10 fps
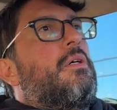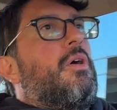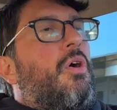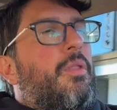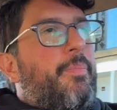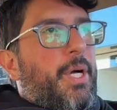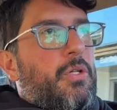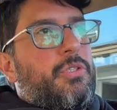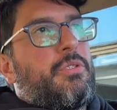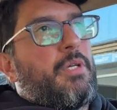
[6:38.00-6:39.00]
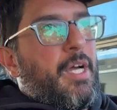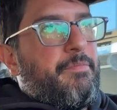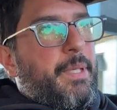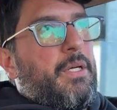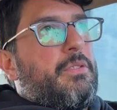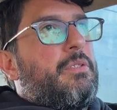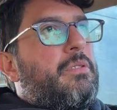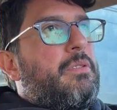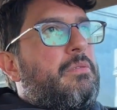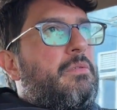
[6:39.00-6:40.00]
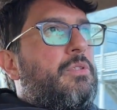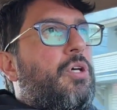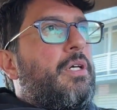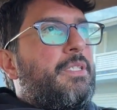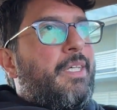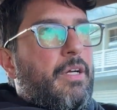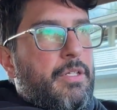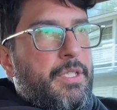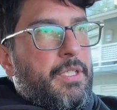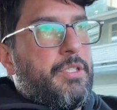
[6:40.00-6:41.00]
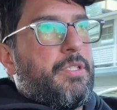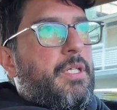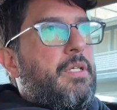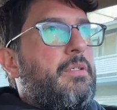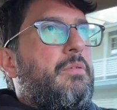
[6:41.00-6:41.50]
all the belts, drive belts, charge the air conditioning.